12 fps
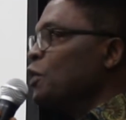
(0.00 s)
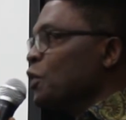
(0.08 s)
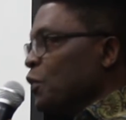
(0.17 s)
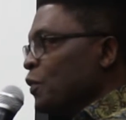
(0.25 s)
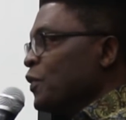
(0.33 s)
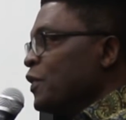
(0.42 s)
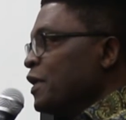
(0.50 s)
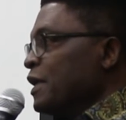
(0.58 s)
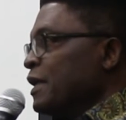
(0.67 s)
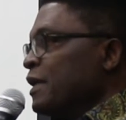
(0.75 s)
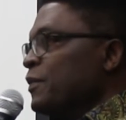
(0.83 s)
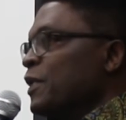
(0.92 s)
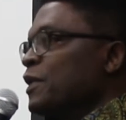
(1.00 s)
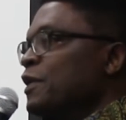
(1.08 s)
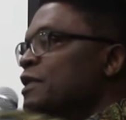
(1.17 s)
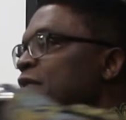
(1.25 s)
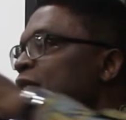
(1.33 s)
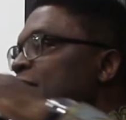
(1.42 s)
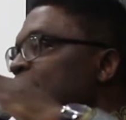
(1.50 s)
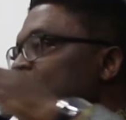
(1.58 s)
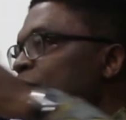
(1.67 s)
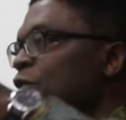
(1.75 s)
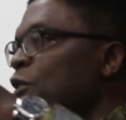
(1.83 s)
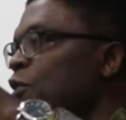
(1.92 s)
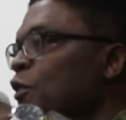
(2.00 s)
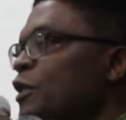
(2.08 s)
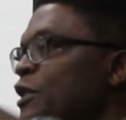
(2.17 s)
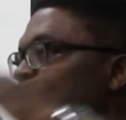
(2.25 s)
no. Because yes or no